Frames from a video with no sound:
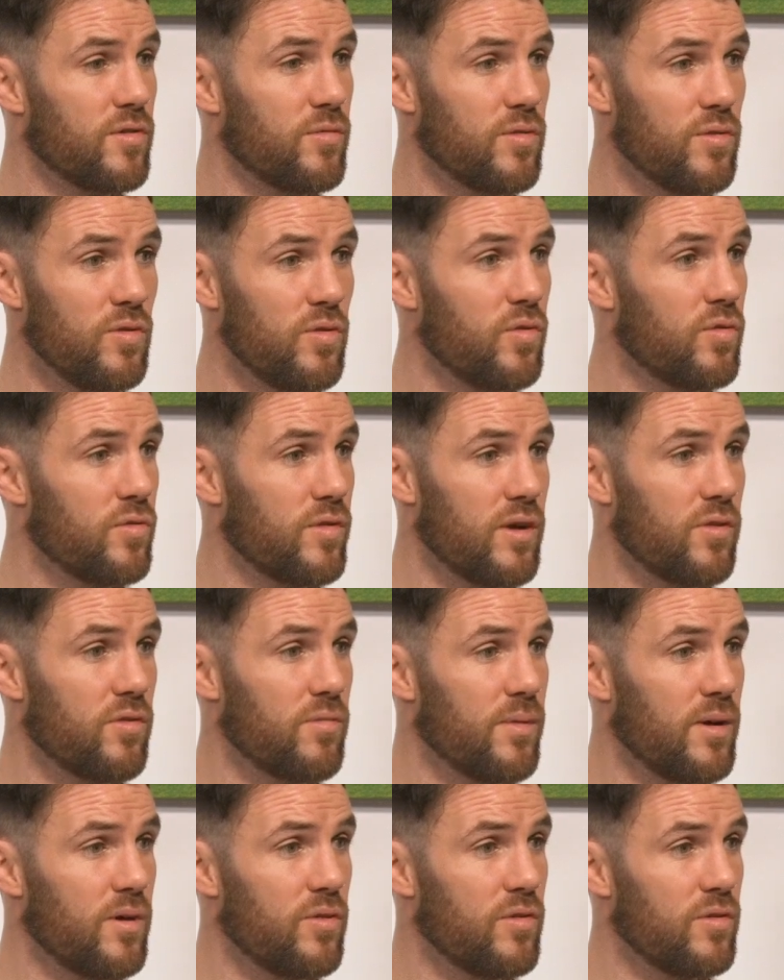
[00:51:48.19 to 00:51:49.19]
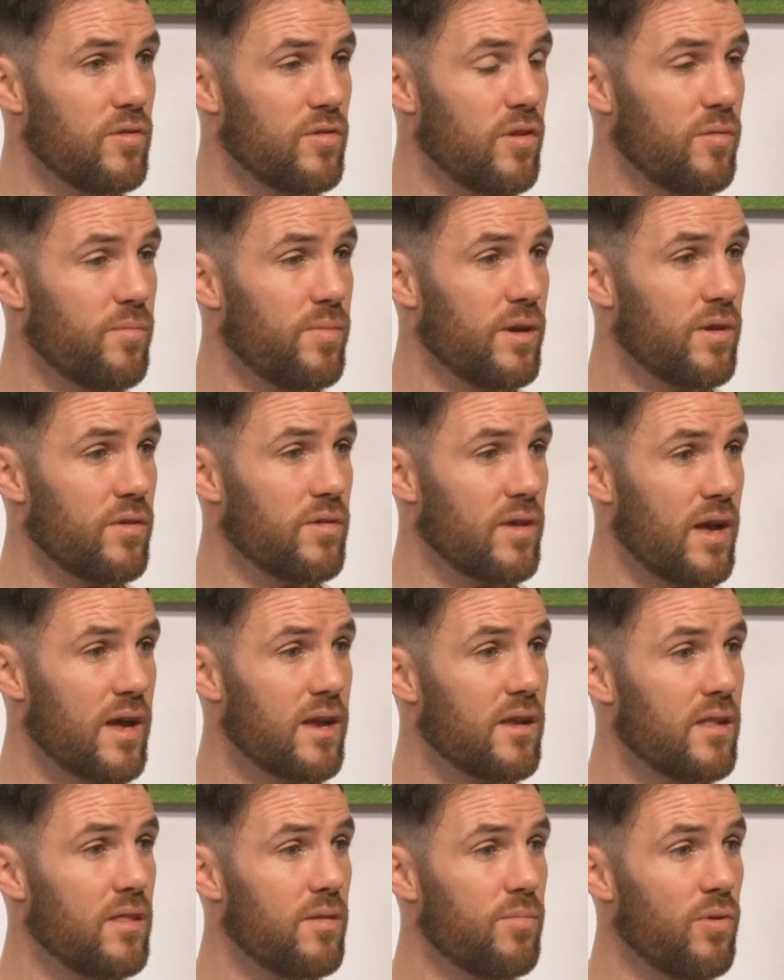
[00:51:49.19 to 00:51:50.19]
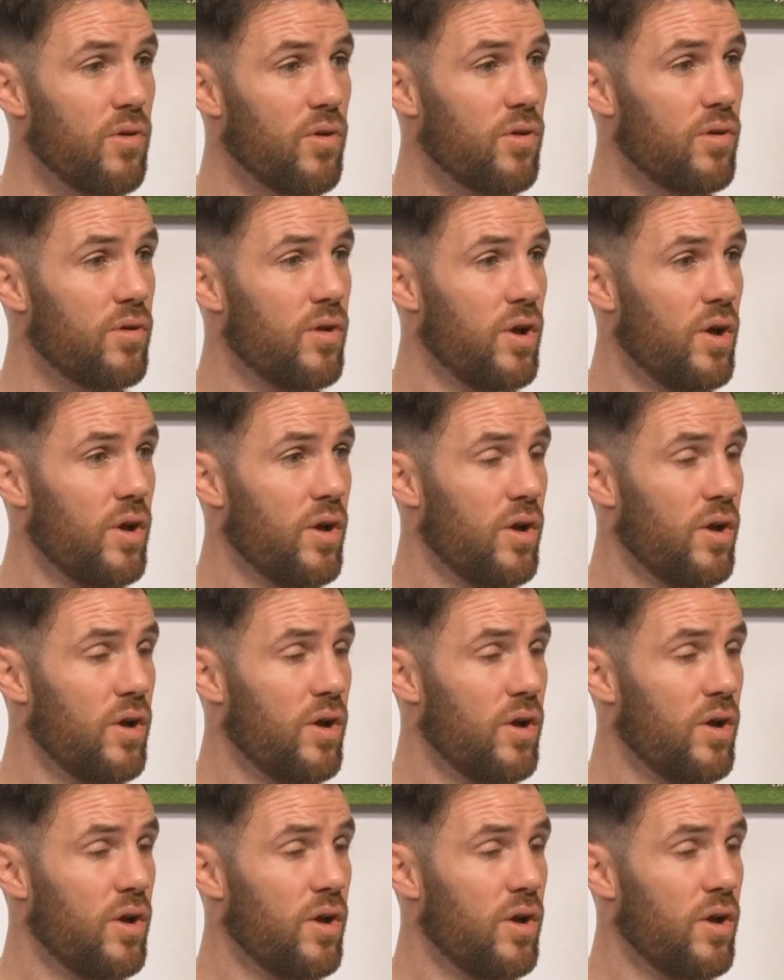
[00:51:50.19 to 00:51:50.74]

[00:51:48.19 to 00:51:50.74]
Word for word: There was no doubt about it. You saw players handling the ball